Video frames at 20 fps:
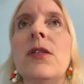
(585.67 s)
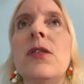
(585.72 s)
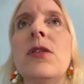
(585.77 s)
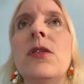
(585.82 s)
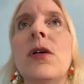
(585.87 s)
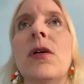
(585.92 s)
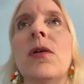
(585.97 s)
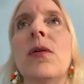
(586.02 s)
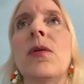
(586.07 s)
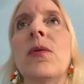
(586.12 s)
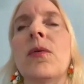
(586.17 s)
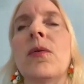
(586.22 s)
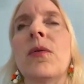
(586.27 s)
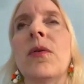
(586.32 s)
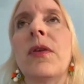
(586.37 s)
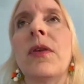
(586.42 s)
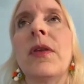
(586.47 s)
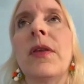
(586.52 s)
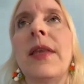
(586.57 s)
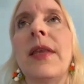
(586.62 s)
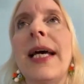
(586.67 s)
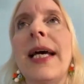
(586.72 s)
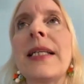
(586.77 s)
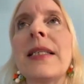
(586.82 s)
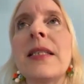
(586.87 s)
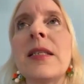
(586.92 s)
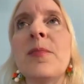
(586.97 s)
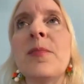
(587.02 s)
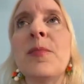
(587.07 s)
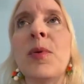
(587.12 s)
So
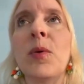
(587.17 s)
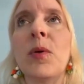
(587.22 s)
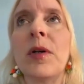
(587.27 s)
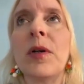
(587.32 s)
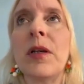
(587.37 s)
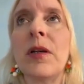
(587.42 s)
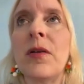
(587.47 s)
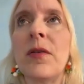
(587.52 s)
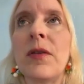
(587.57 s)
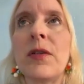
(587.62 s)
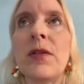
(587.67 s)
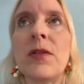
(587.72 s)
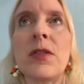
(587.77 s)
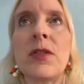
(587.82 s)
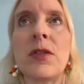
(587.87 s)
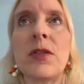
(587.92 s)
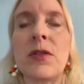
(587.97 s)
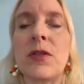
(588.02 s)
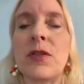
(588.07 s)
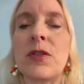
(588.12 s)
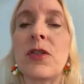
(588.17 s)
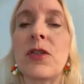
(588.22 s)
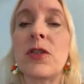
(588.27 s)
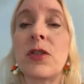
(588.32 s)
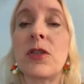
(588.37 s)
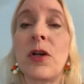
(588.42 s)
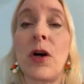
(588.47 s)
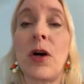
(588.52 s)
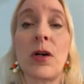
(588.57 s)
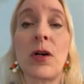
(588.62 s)
that's important. There's certain
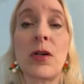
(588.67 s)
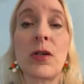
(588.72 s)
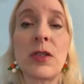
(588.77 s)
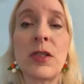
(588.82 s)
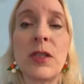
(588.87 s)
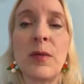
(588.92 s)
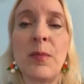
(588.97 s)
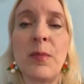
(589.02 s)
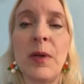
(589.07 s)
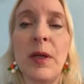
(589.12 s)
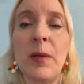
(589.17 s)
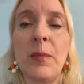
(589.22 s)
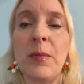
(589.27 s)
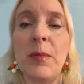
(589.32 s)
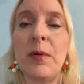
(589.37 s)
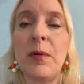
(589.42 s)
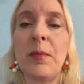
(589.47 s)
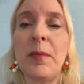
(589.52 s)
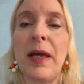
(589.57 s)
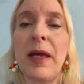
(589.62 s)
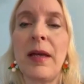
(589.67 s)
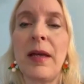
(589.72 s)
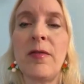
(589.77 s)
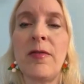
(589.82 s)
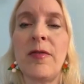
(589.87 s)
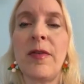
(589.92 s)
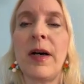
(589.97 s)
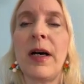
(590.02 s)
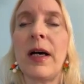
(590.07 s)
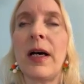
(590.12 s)
scars that people may
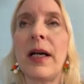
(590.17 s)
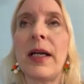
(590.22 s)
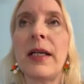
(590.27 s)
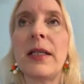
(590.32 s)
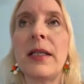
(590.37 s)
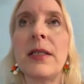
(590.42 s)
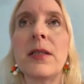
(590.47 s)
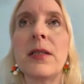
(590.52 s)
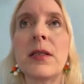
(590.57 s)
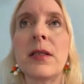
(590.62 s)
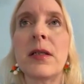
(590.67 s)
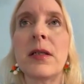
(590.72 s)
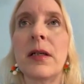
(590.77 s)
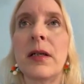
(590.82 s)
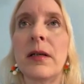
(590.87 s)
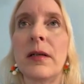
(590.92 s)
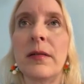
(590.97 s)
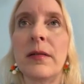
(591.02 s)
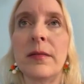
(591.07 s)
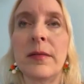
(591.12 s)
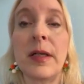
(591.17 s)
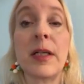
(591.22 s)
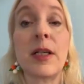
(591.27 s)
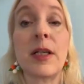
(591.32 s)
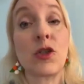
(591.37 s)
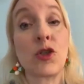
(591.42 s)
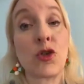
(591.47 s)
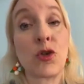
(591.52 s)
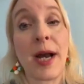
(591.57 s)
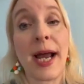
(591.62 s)
find
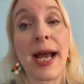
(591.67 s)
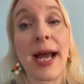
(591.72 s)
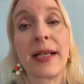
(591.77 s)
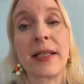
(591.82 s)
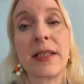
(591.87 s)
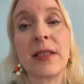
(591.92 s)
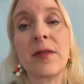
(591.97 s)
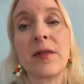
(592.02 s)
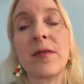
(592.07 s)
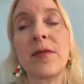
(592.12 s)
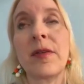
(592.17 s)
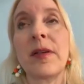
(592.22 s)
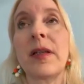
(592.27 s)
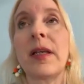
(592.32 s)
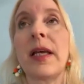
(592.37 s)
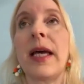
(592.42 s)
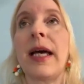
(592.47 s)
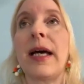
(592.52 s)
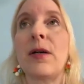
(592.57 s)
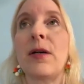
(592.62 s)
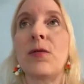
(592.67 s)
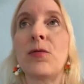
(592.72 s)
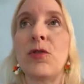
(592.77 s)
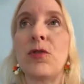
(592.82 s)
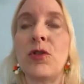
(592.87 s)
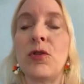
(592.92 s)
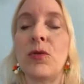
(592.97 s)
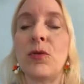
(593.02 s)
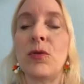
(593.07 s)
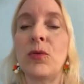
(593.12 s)
unattractive, and how
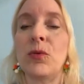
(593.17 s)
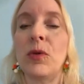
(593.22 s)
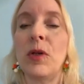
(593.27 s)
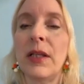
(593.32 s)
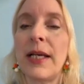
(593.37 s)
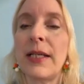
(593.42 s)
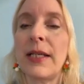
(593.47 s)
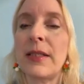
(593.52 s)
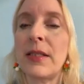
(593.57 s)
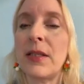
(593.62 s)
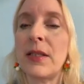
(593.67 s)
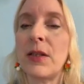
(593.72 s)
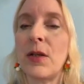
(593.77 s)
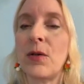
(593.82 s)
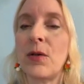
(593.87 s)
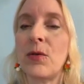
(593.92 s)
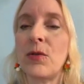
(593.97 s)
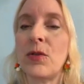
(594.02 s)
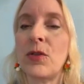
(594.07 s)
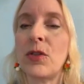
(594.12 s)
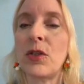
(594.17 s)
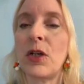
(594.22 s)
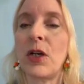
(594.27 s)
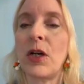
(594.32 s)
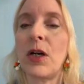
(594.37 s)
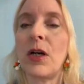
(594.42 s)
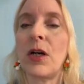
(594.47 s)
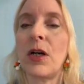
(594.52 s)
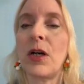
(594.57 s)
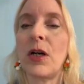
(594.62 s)
to lessen those
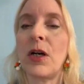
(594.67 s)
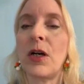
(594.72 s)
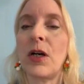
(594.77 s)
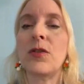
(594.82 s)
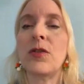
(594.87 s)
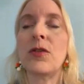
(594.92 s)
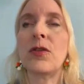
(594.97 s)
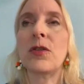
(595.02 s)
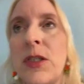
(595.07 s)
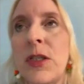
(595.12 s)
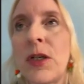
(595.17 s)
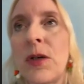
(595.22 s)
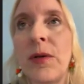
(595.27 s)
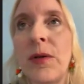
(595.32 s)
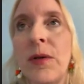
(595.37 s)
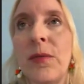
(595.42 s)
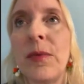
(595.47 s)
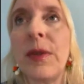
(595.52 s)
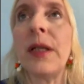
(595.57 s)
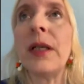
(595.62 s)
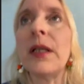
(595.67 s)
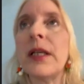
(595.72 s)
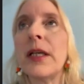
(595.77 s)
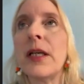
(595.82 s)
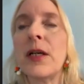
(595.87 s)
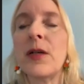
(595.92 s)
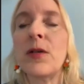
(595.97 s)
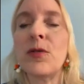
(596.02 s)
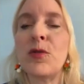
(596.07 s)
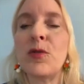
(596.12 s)
scars. So it really
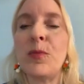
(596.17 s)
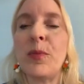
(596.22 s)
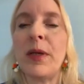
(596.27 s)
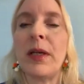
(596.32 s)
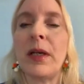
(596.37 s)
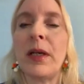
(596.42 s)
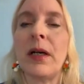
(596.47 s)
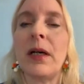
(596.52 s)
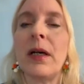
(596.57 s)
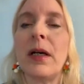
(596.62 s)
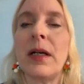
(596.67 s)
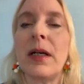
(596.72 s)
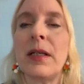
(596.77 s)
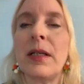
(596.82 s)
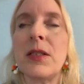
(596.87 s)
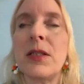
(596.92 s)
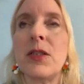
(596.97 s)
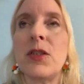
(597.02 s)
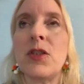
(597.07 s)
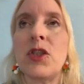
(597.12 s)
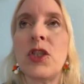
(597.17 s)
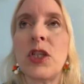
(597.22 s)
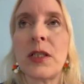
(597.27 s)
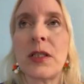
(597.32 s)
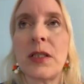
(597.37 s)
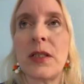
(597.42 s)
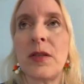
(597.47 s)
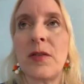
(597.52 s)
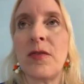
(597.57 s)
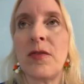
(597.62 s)
goes beyond
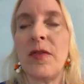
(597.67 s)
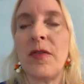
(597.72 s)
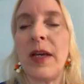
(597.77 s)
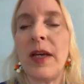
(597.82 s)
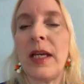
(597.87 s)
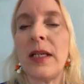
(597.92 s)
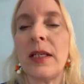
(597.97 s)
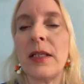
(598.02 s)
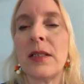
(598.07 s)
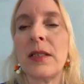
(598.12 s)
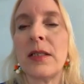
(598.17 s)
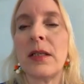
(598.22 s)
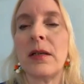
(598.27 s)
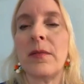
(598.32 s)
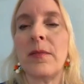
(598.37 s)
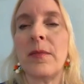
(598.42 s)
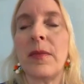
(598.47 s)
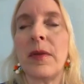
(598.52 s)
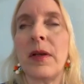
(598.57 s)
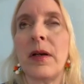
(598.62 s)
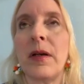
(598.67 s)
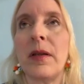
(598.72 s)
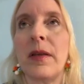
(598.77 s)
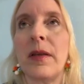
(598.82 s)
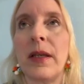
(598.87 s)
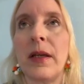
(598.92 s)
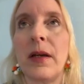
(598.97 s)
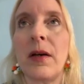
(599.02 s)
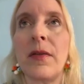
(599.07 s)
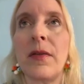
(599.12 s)
just the face.
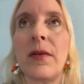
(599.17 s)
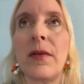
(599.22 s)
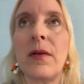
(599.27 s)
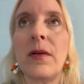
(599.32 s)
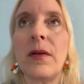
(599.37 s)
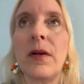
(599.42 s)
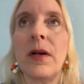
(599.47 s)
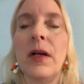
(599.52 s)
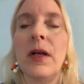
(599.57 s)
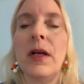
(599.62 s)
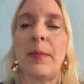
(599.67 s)
The other